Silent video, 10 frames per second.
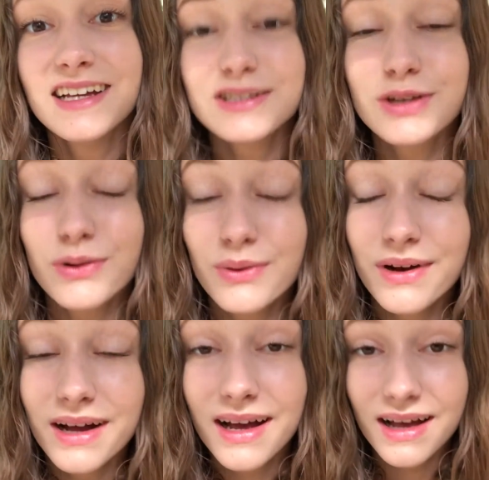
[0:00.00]
So,
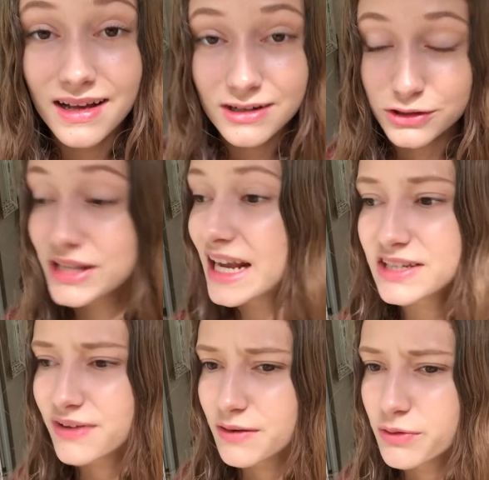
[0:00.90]
or
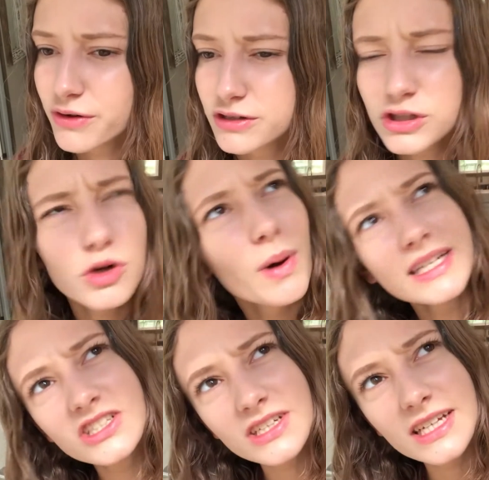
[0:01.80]
satisfied with thirst.
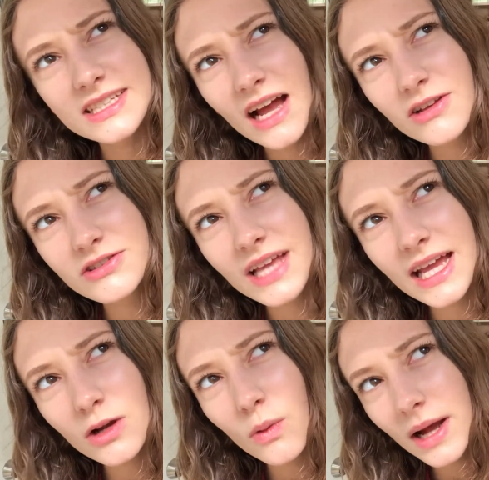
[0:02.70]
Quenched, is that how you say
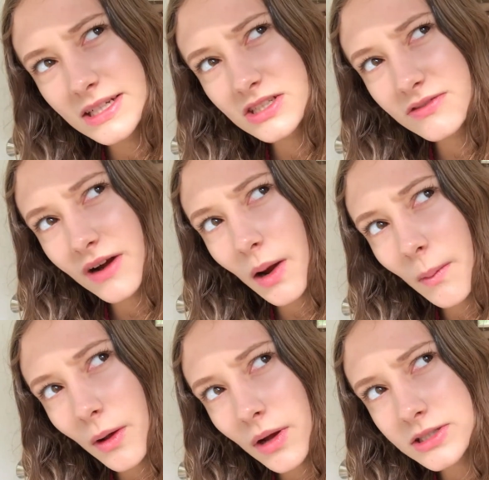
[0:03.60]
it? Quenched, where are
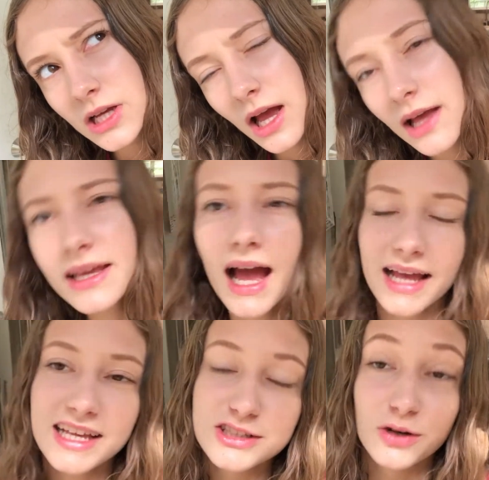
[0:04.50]
we going? Yeah, I
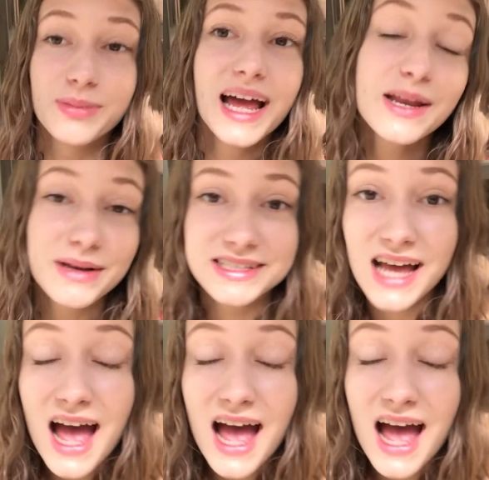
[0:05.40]
guess so. But anyways,